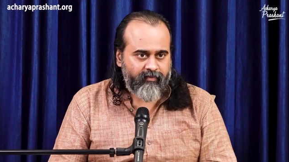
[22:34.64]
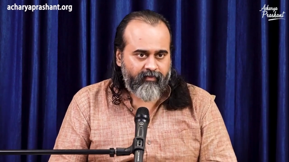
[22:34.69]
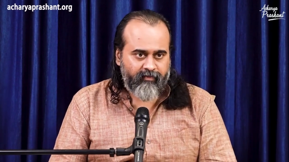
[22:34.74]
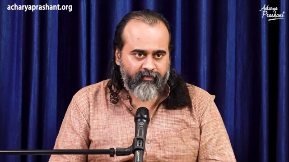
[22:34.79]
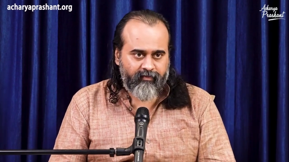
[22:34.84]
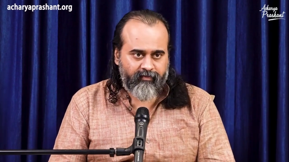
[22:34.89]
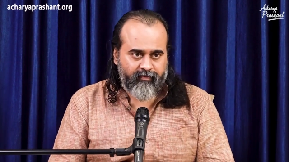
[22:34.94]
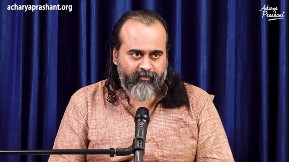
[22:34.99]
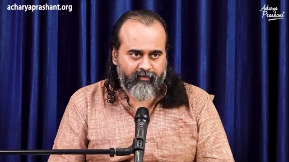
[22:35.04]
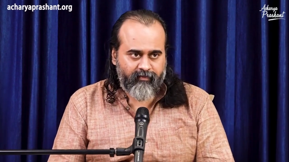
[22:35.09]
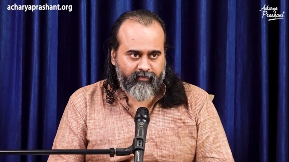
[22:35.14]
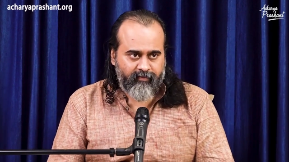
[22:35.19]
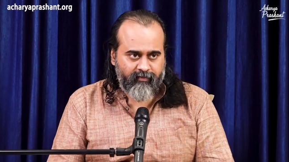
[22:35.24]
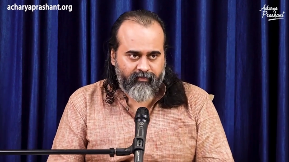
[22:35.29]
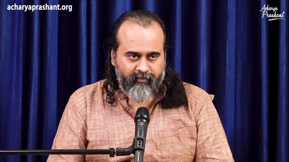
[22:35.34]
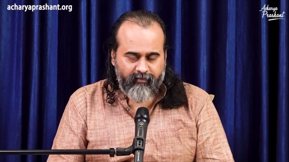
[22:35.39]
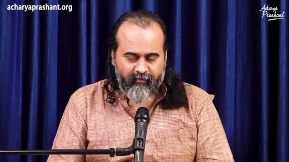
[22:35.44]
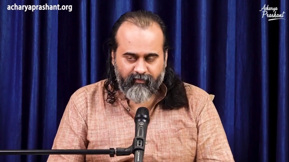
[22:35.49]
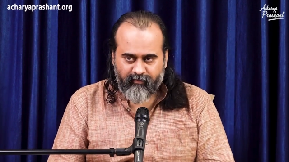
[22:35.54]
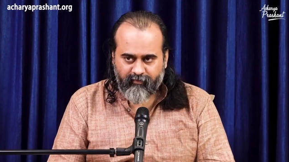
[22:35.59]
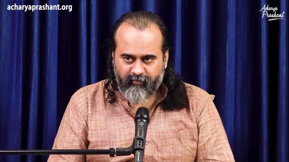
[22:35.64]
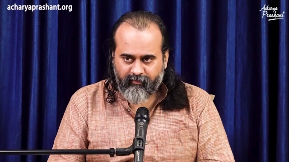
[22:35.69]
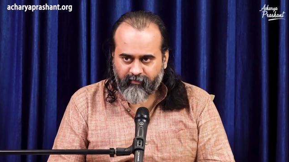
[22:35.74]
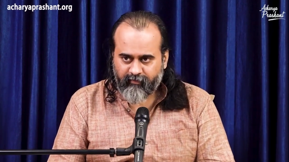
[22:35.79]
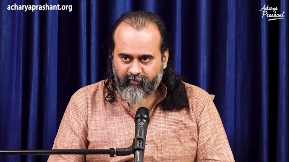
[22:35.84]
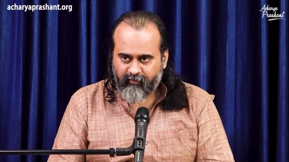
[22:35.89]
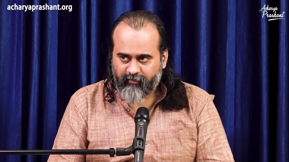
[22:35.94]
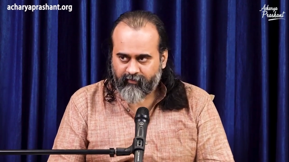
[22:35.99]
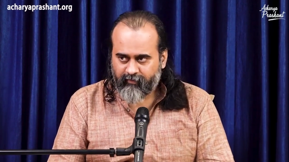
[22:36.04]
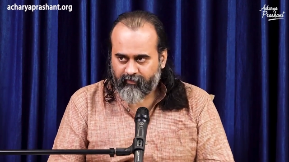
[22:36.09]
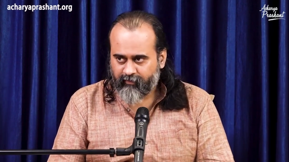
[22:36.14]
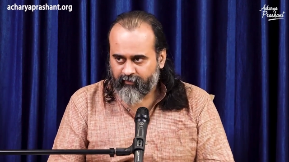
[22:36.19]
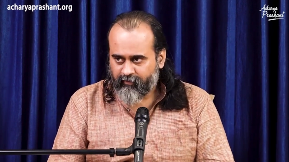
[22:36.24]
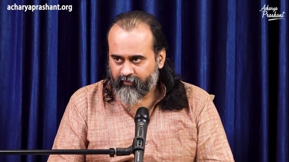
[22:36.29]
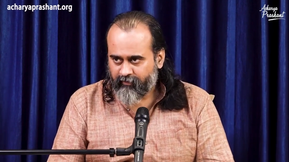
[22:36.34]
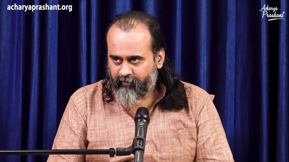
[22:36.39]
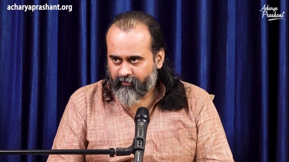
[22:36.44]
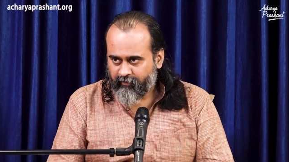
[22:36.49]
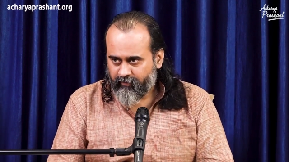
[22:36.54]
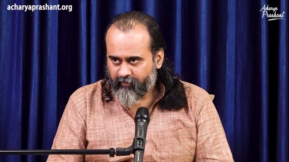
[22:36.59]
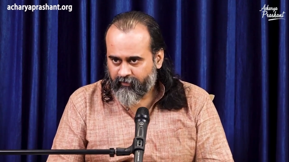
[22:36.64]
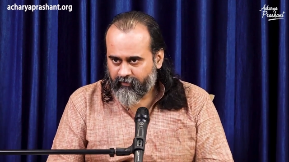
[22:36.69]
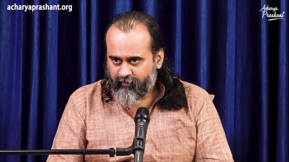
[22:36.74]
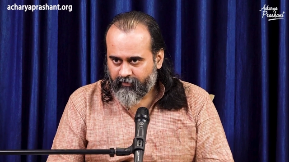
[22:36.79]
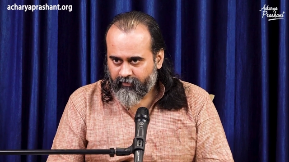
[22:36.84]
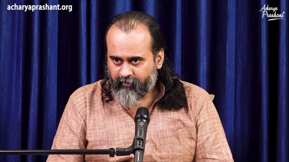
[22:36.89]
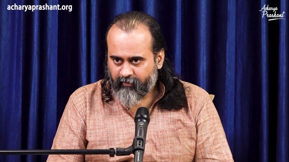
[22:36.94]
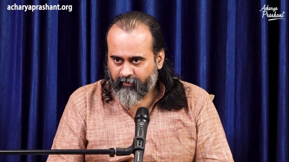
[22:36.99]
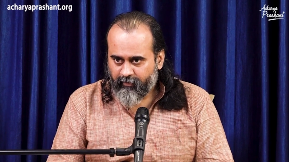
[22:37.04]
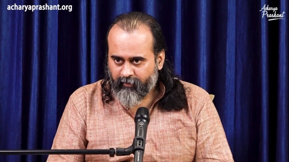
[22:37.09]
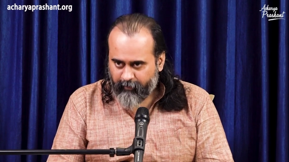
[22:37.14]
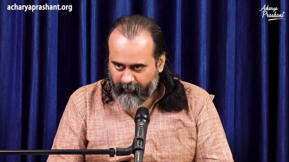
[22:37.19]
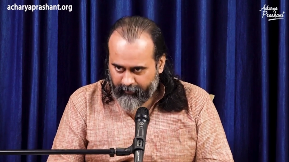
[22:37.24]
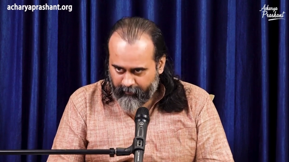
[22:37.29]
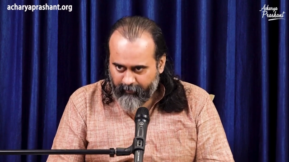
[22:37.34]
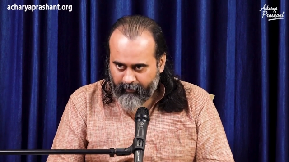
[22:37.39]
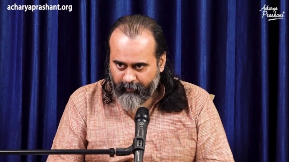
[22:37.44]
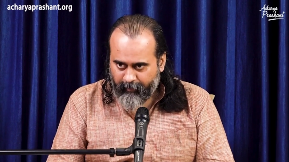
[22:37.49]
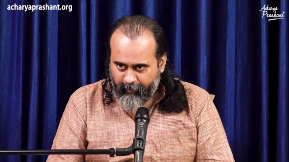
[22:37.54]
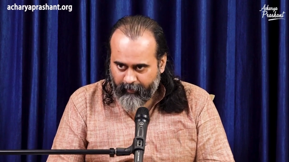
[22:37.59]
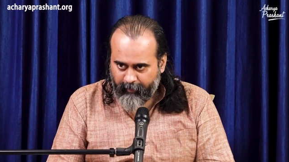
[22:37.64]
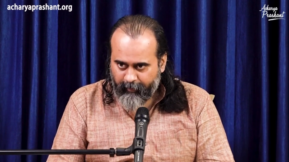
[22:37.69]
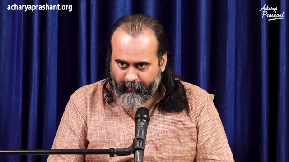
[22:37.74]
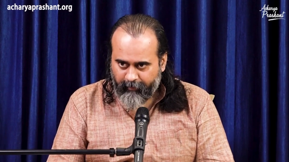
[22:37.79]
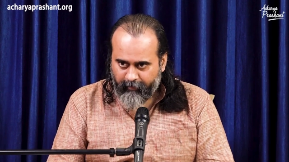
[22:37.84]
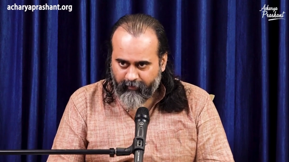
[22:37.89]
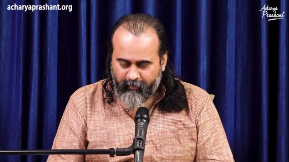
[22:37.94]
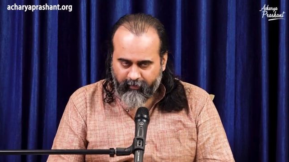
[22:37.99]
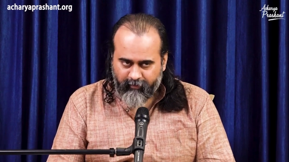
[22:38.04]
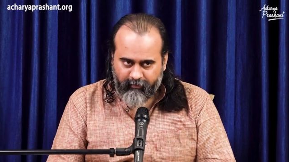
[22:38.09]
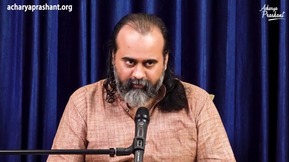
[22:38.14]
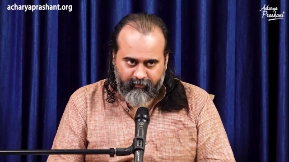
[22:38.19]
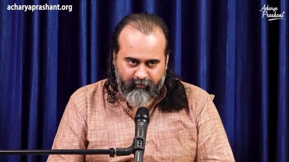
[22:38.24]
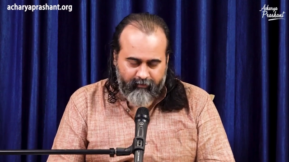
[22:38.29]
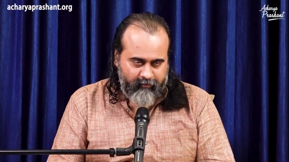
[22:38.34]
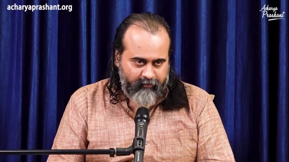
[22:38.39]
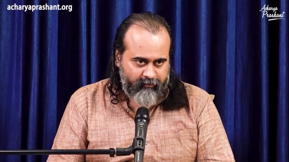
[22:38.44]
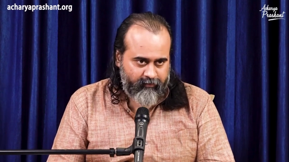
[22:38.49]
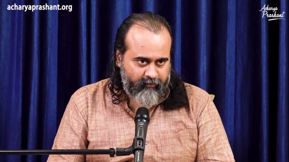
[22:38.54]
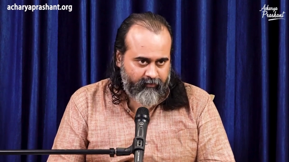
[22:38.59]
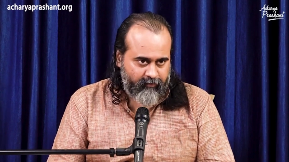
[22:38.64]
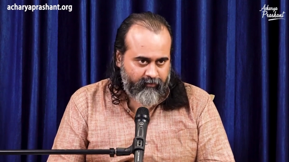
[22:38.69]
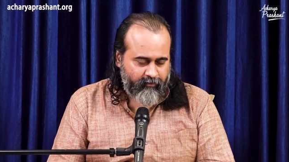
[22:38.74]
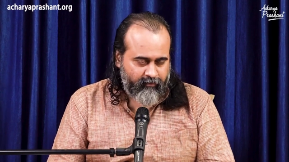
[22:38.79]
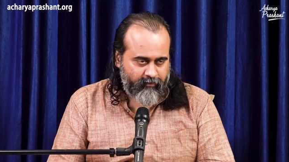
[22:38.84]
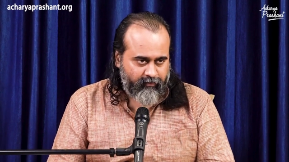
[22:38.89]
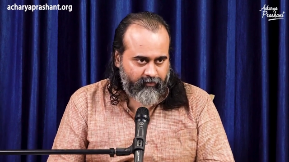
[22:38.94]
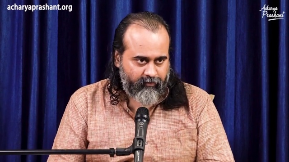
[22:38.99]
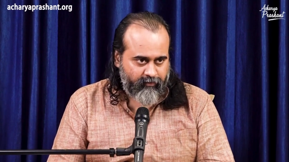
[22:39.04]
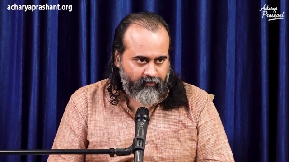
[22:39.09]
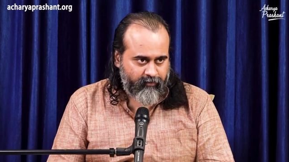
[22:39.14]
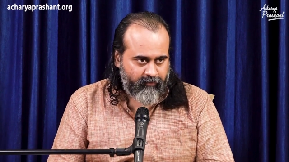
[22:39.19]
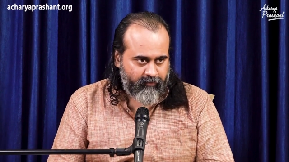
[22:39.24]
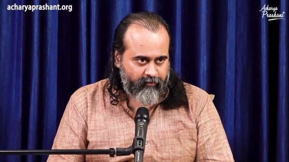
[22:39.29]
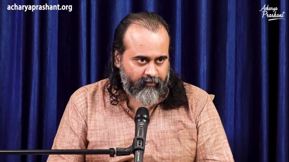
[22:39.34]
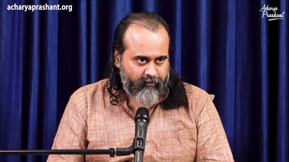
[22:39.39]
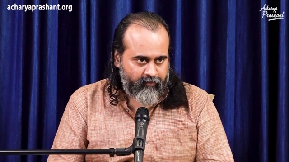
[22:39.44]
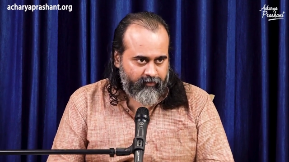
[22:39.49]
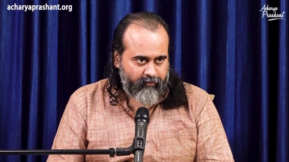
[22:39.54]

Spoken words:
(silence)